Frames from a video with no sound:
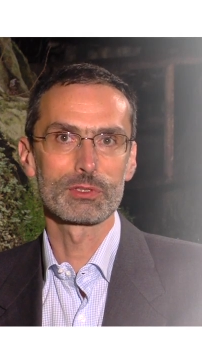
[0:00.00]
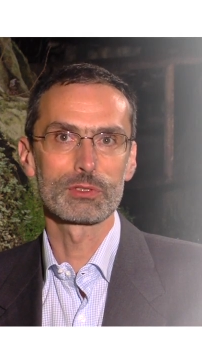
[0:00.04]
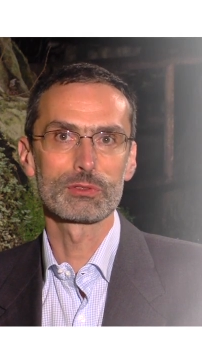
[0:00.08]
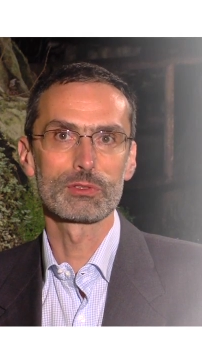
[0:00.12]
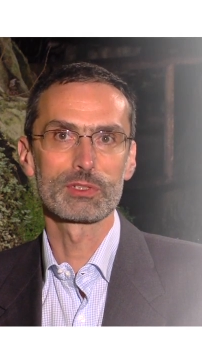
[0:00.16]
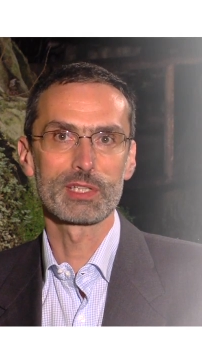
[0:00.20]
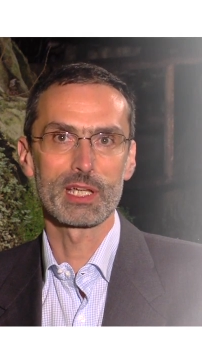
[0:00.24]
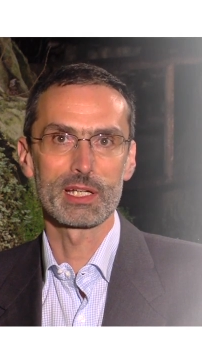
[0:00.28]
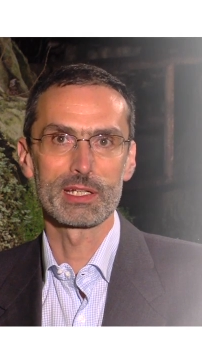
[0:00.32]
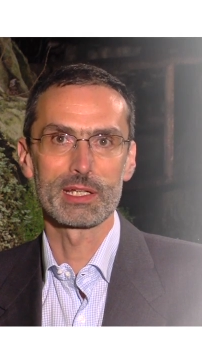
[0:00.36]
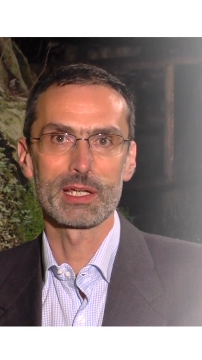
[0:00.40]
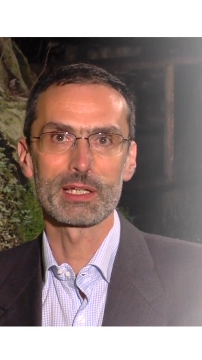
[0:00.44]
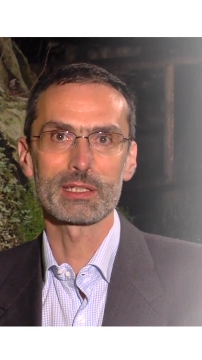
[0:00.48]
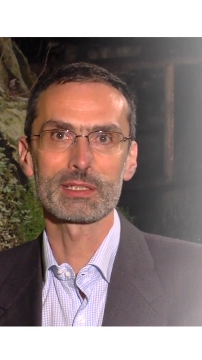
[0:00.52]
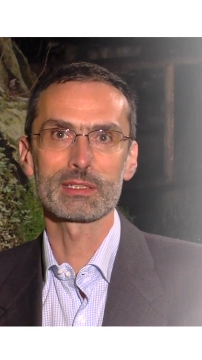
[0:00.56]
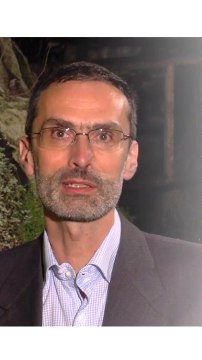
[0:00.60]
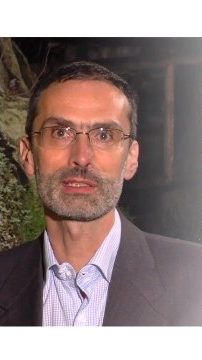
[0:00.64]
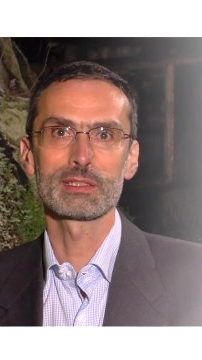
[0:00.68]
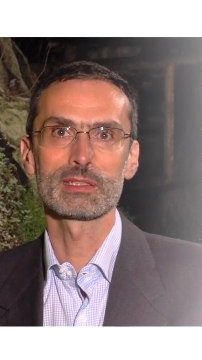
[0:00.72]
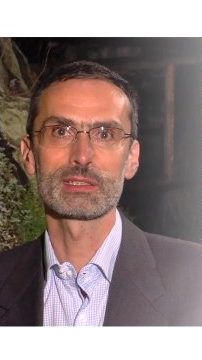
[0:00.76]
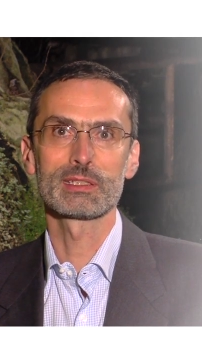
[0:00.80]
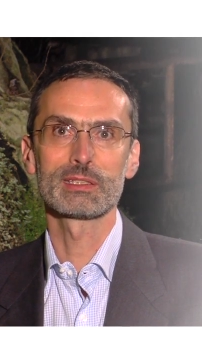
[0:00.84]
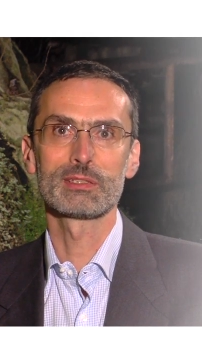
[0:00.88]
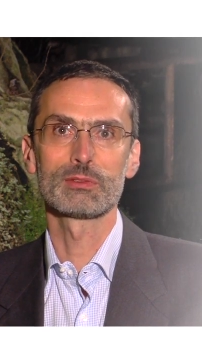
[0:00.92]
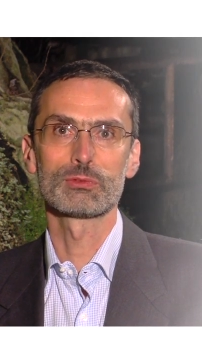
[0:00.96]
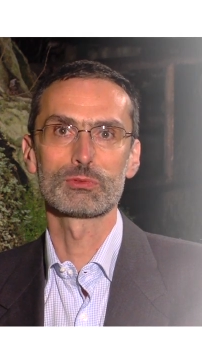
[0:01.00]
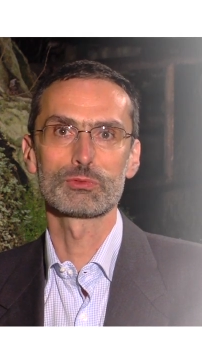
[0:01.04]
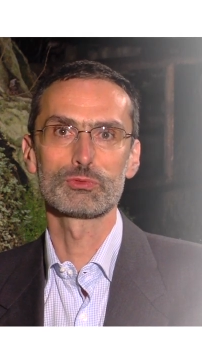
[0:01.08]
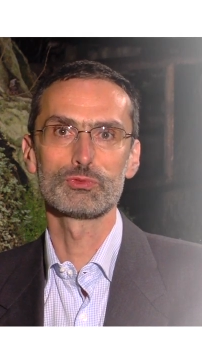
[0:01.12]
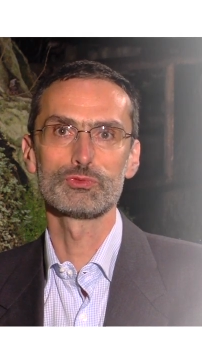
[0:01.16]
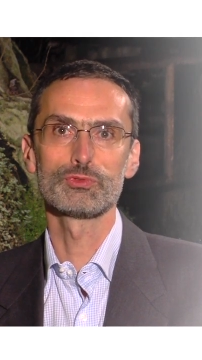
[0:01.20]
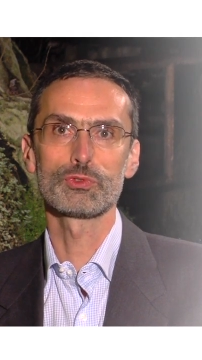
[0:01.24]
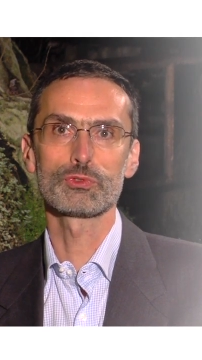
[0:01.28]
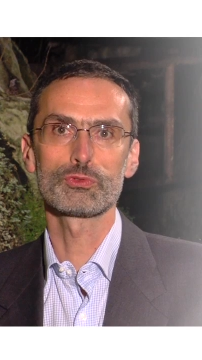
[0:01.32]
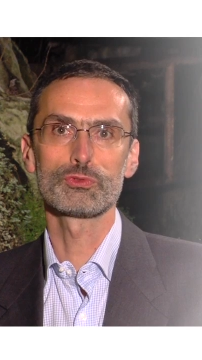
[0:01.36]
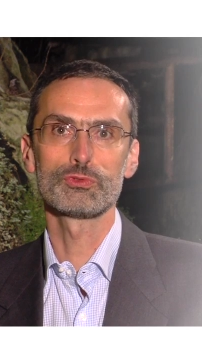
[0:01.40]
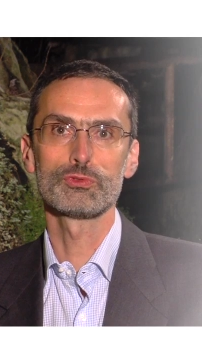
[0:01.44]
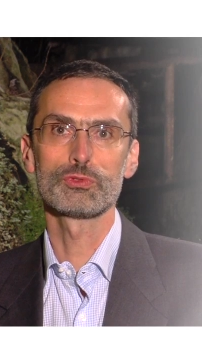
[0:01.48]
that perfectly
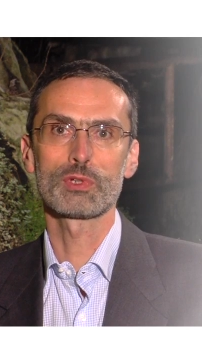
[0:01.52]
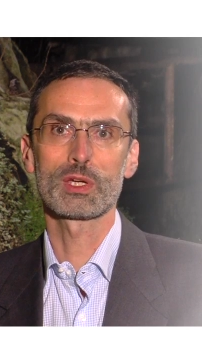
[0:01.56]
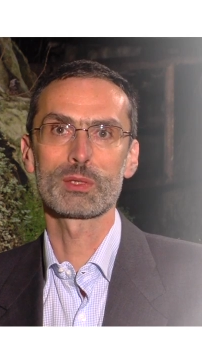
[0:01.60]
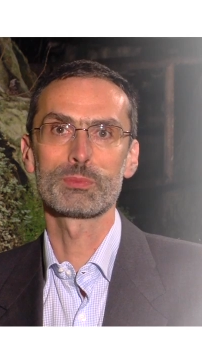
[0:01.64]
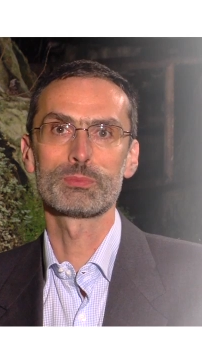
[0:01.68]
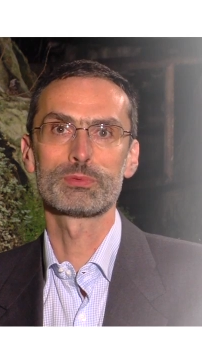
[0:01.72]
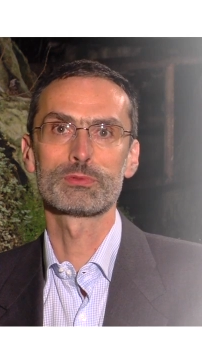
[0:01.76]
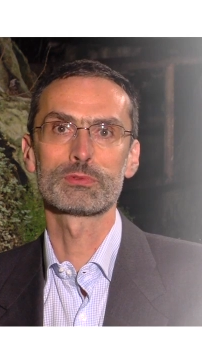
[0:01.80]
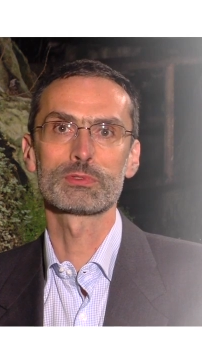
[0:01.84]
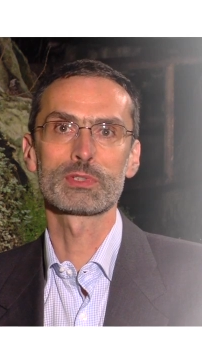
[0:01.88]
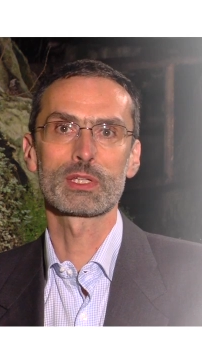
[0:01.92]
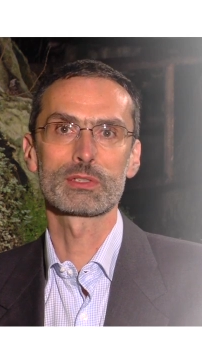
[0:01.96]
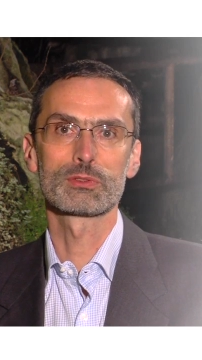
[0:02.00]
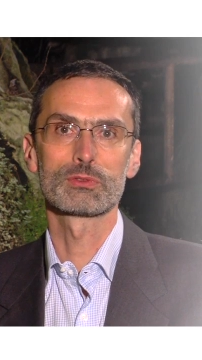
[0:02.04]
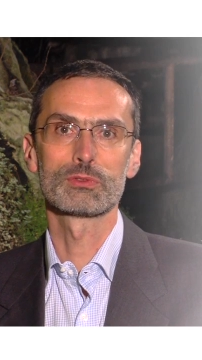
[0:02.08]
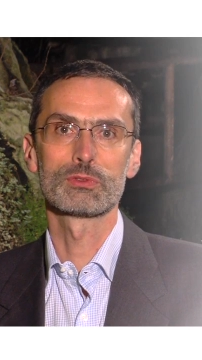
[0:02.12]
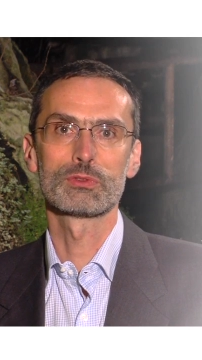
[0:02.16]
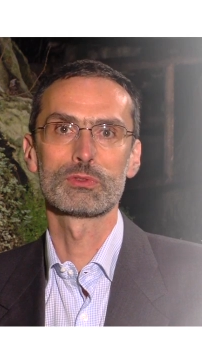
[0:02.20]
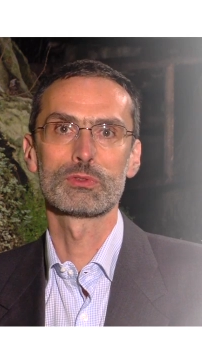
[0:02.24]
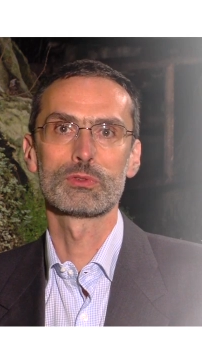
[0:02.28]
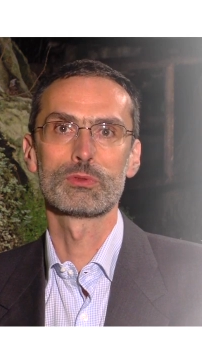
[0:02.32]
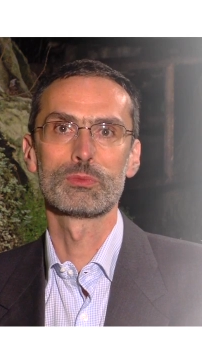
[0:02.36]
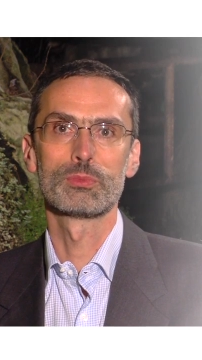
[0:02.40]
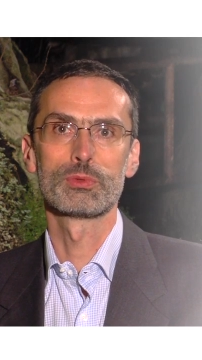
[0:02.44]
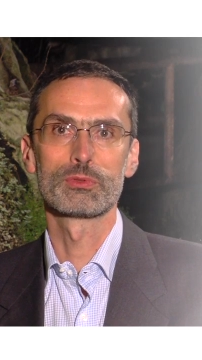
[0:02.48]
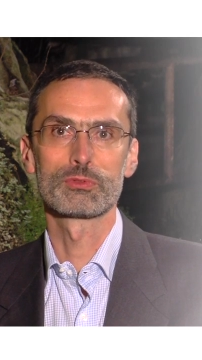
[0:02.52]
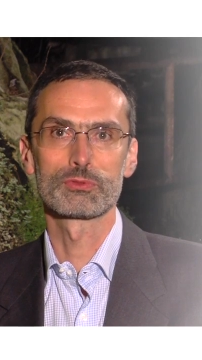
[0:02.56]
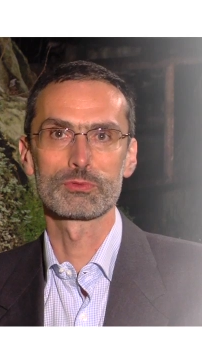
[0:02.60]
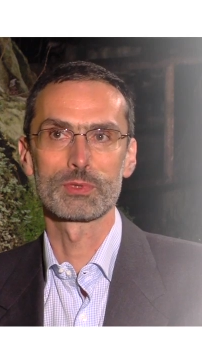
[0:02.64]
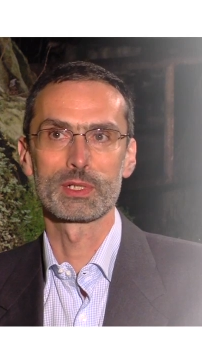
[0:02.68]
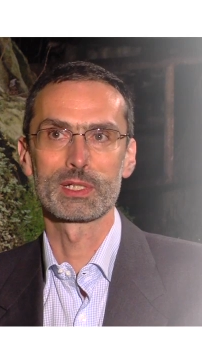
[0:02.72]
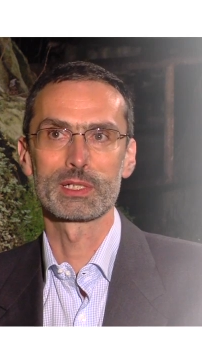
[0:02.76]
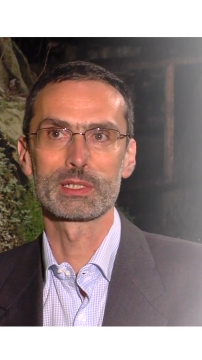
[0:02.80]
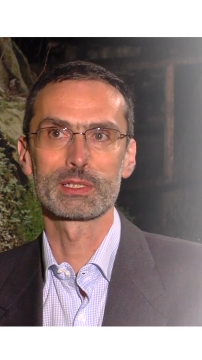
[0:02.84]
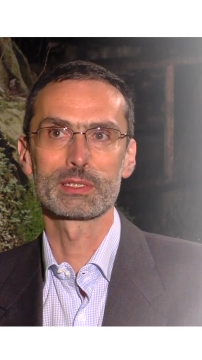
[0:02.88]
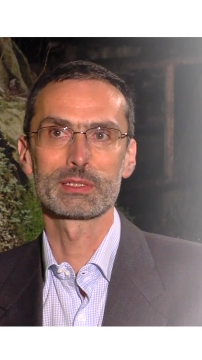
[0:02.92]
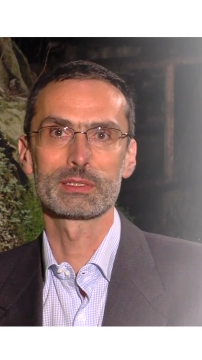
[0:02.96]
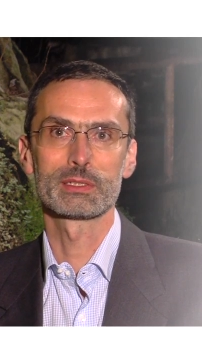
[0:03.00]
fitted our needs
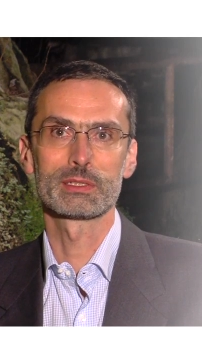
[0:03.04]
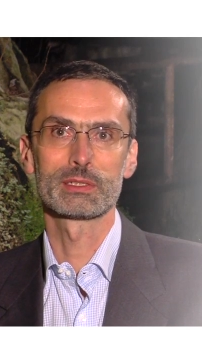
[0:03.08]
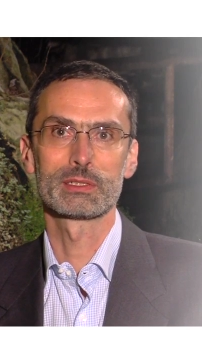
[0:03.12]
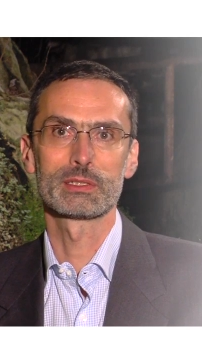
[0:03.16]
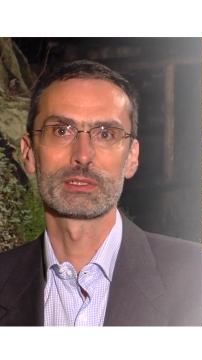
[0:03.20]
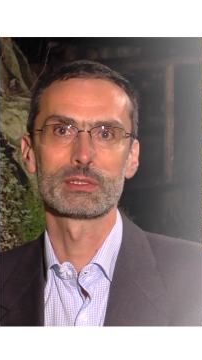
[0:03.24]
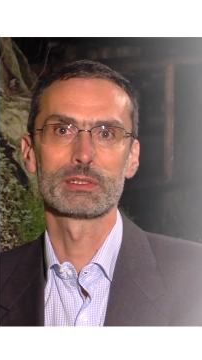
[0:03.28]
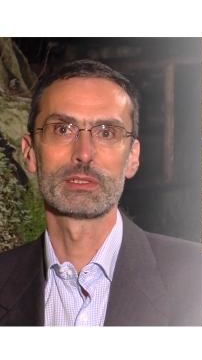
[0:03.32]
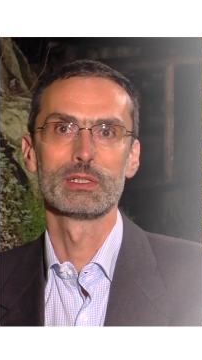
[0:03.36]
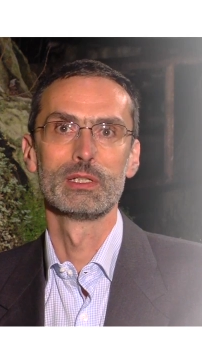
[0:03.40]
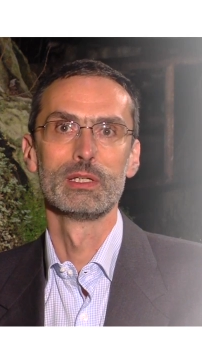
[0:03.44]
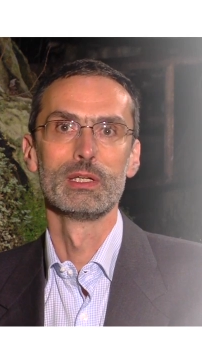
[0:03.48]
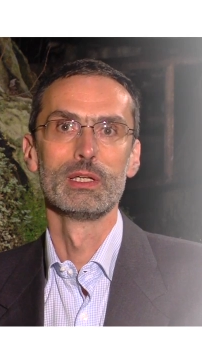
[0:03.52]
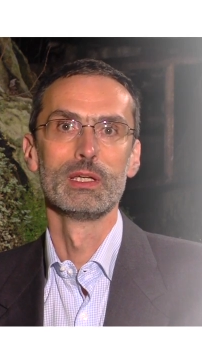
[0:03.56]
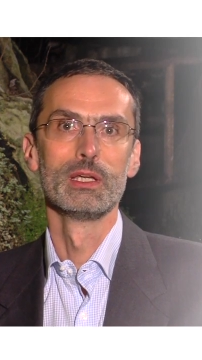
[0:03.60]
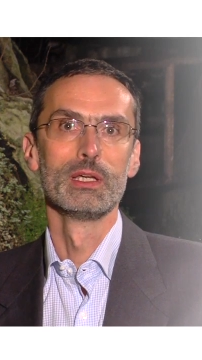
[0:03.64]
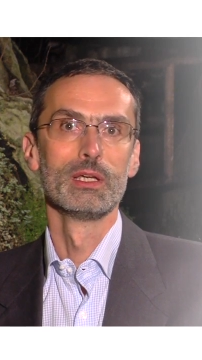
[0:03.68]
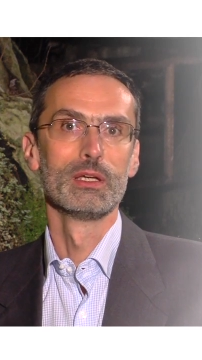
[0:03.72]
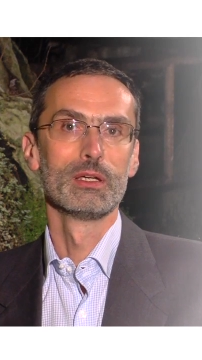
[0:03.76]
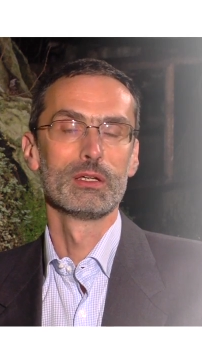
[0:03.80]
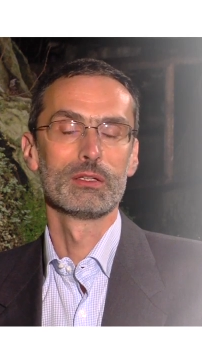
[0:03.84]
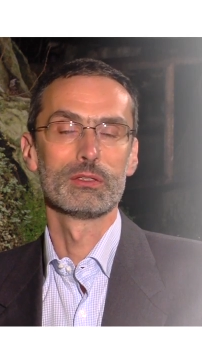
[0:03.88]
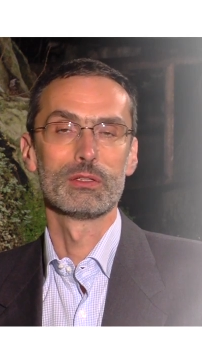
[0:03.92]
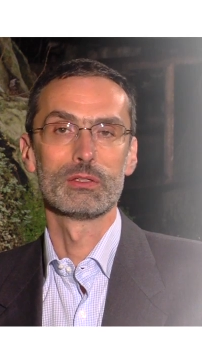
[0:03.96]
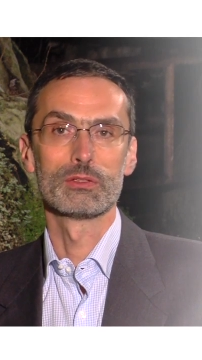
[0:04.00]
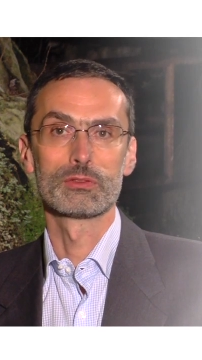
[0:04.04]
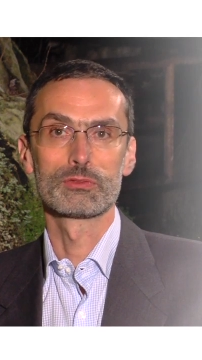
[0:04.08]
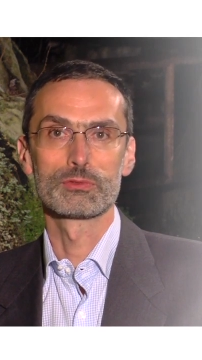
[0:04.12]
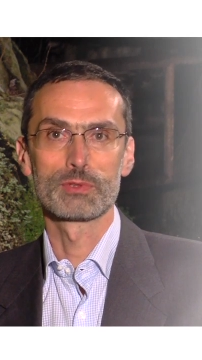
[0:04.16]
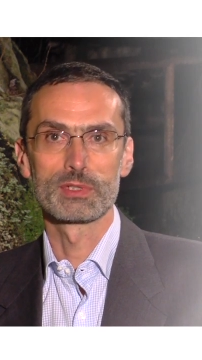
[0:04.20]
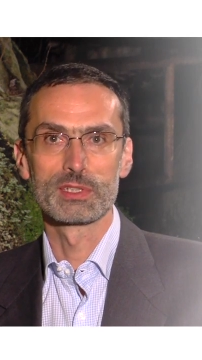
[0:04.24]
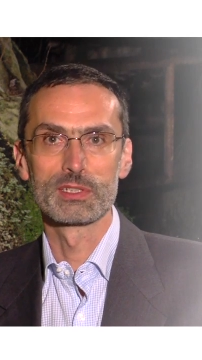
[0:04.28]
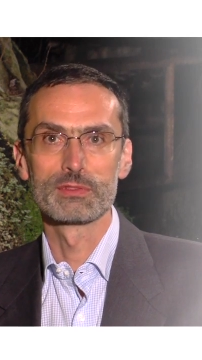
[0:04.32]
in terms of development